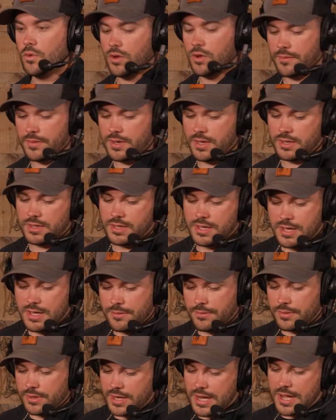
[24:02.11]
well i mean
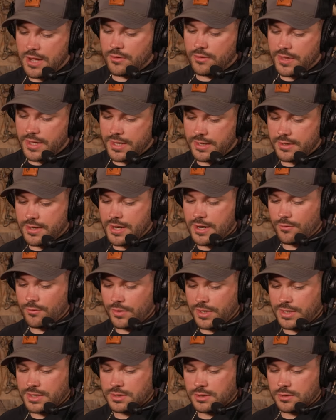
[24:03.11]
but now that that
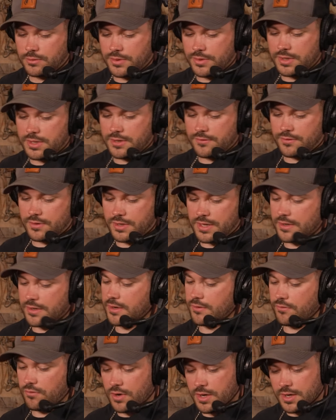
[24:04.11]
reads a little bit different now that
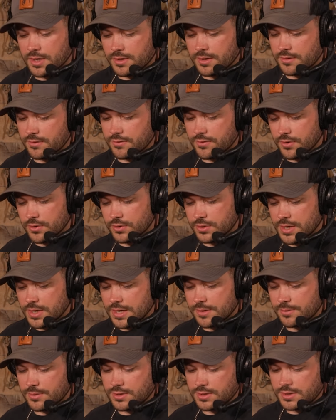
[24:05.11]
i've read it the third
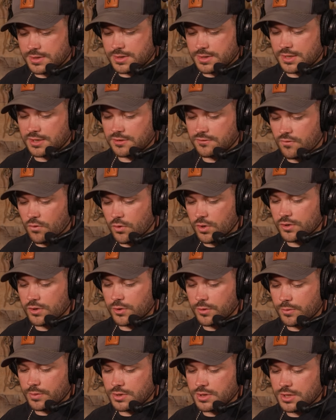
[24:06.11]
time because it says
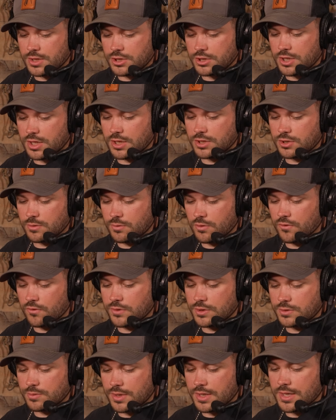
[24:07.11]
43% change their
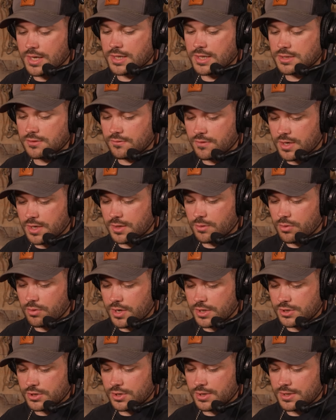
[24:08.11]
movements because of hunting
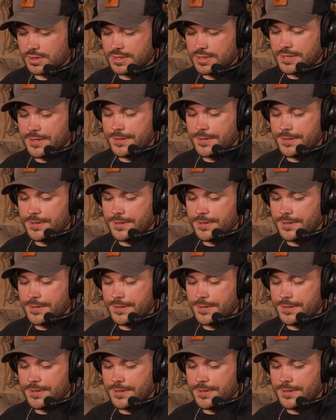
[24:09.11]
pressure